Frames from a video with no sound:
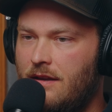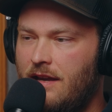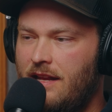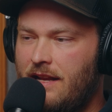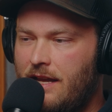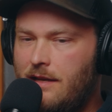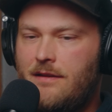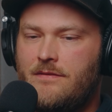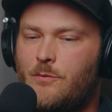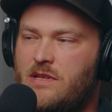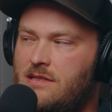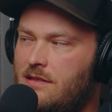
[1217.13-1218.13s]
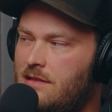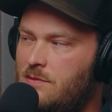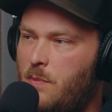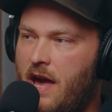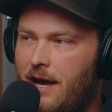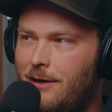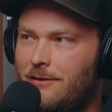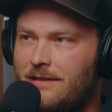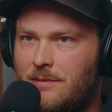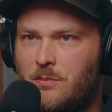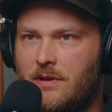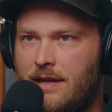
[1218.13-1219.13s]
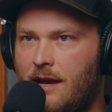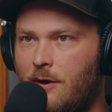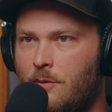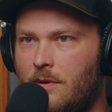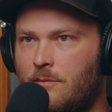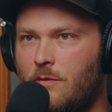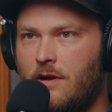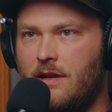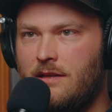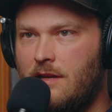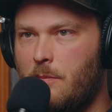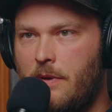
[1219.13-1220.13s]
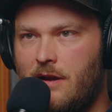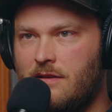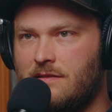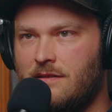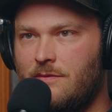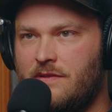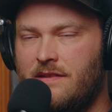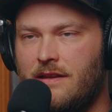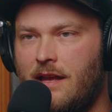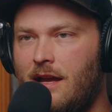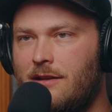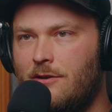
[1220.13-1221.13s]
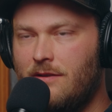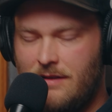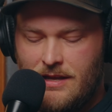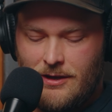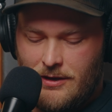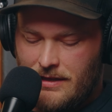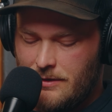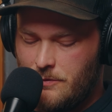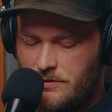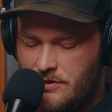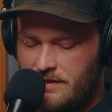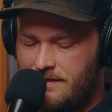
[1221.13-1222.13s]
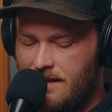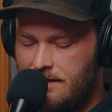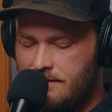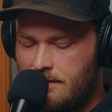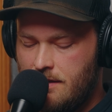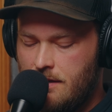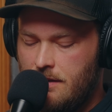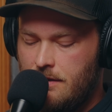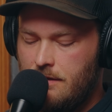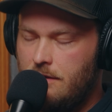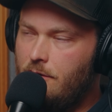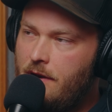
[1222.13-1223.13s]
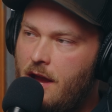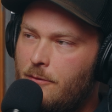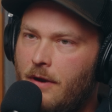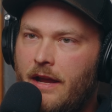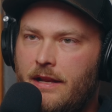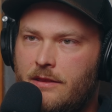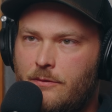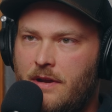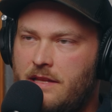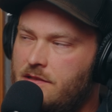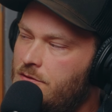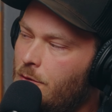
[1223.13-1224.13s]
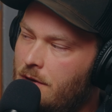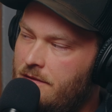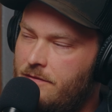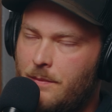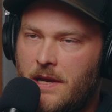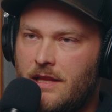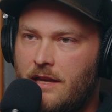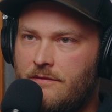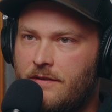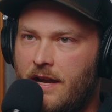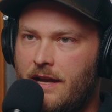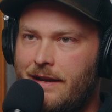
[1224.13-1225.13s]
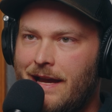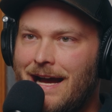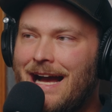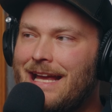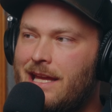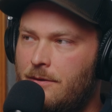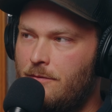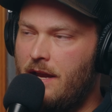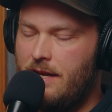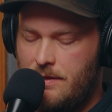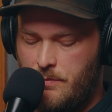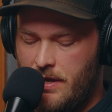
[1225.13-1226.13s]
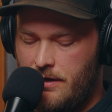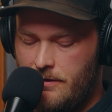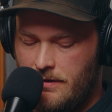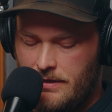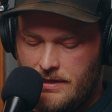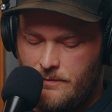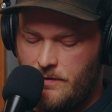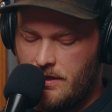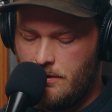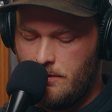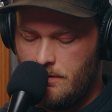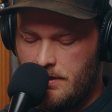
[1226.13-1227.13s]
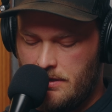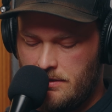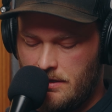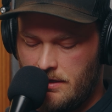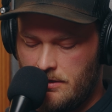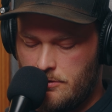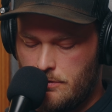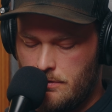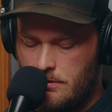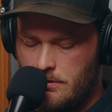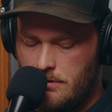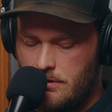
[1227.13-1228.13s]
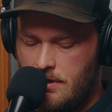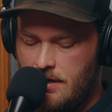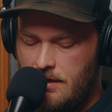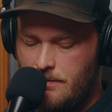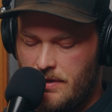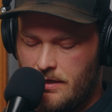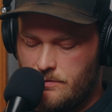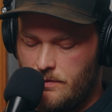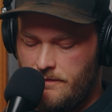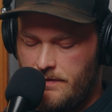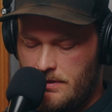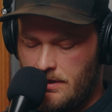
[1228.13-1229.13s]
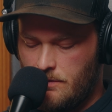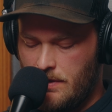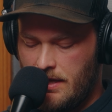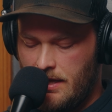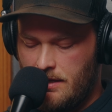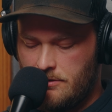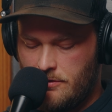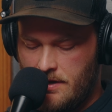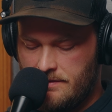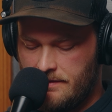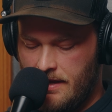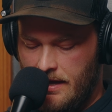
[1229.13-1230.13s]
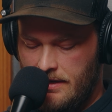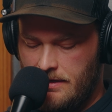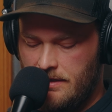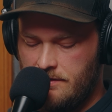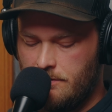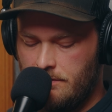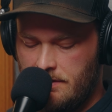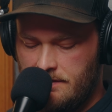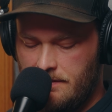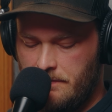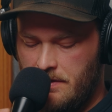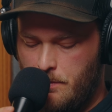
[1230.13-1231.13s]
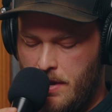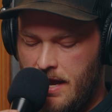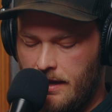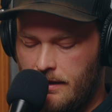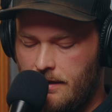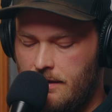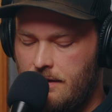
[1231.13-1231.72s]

And we see this pattern then play out when we're in comparison. We say, God, I like what she says, you're not writing the right story for my life, God. I can write it better. And then we go into control because we feel like we can't trust God and he's holding something back.